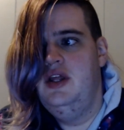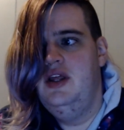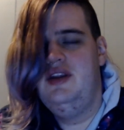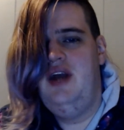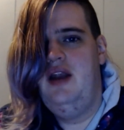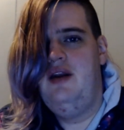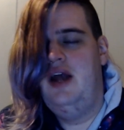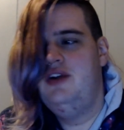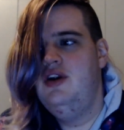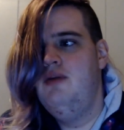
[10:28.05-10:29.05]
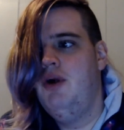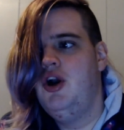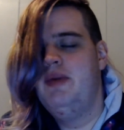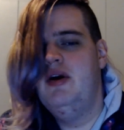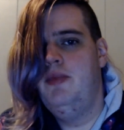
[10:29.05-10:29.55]
It's not, I shouldn't
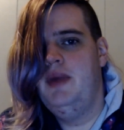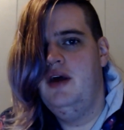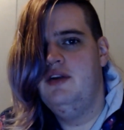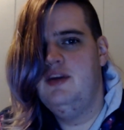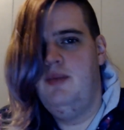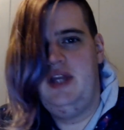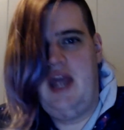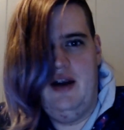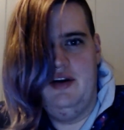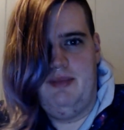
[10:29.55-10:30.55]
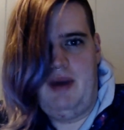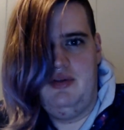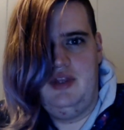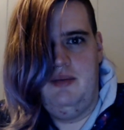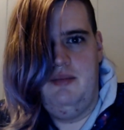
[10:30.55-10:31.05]
murder people because someone cares
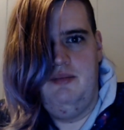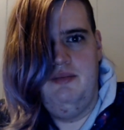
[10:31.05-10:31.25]
about them.